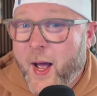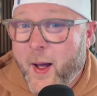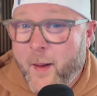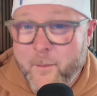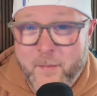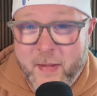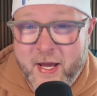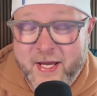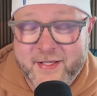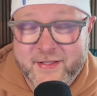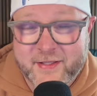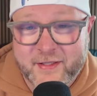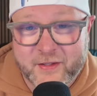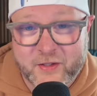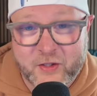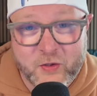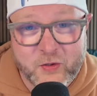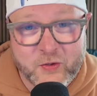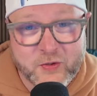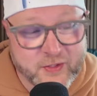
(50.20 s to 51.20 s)
Amazing
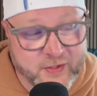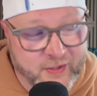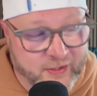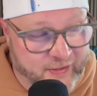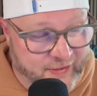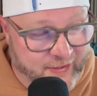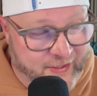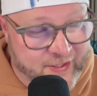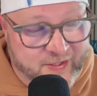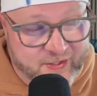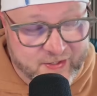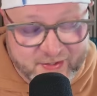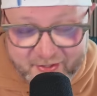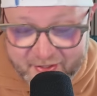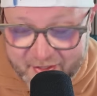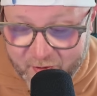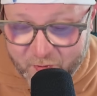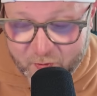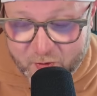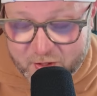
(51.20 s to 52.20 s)
news. And this is
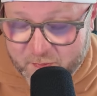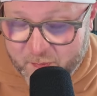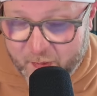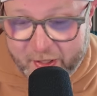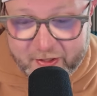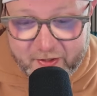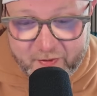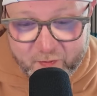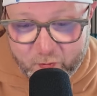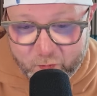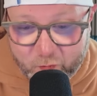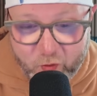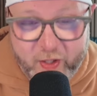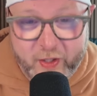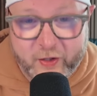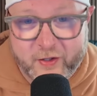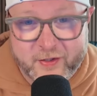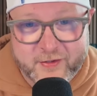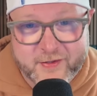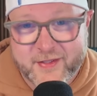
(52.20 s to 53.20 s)
irrespective of
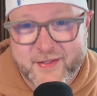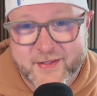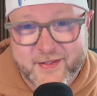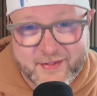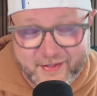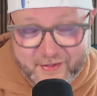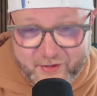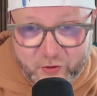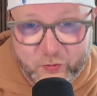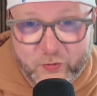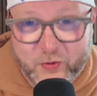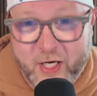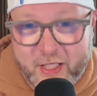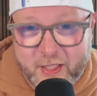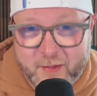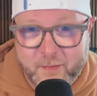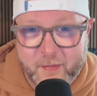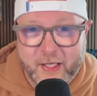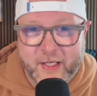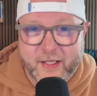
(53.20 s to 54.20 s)
weight loss. This is a
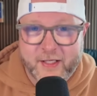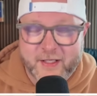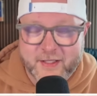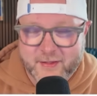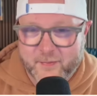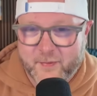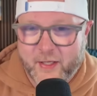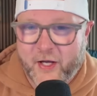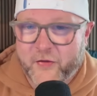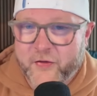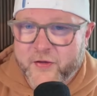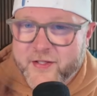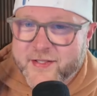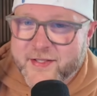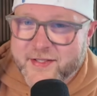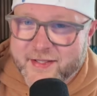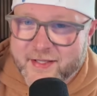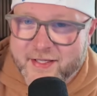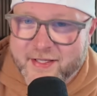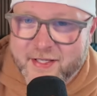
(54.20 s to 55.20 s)
direct mechanism. Now, this
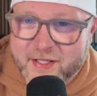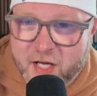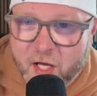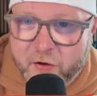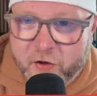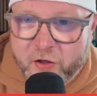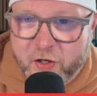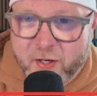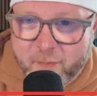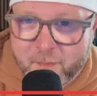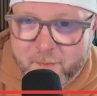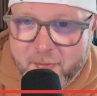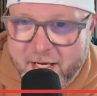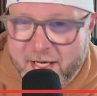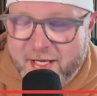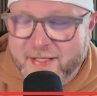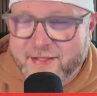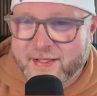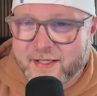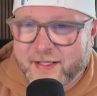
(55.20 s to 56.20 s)
is another
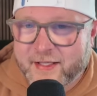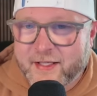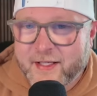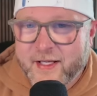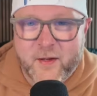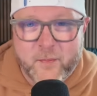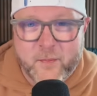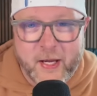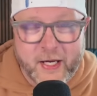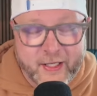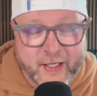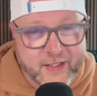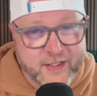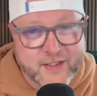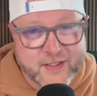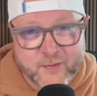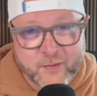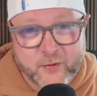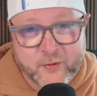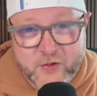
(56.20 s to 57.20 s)
amazing
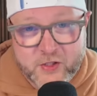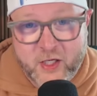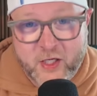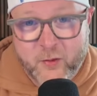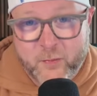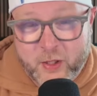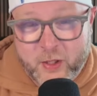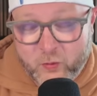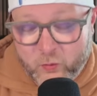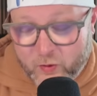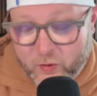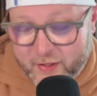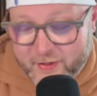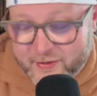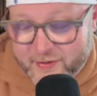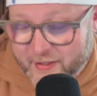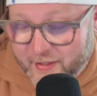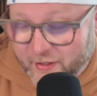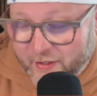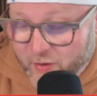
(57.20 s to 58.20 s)
mechanism of G L P
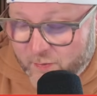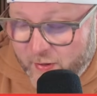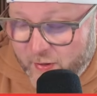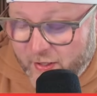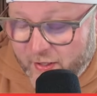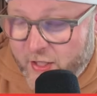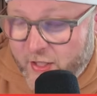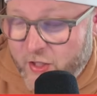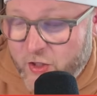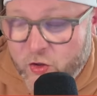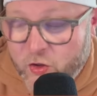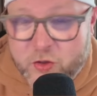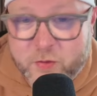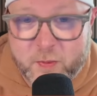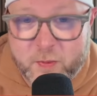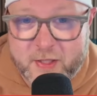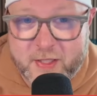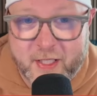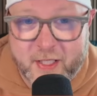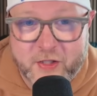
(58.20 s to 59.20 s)
ones that could be a huge
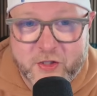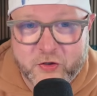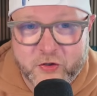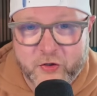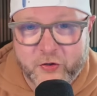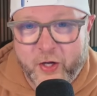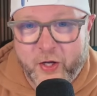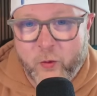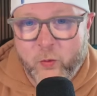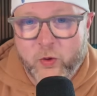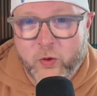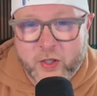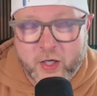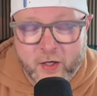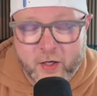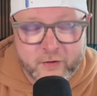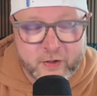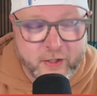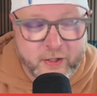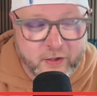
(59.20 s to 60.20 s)
potential that we'll
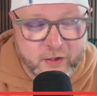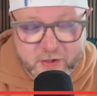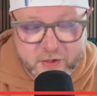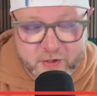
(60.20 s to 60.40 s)
cover here in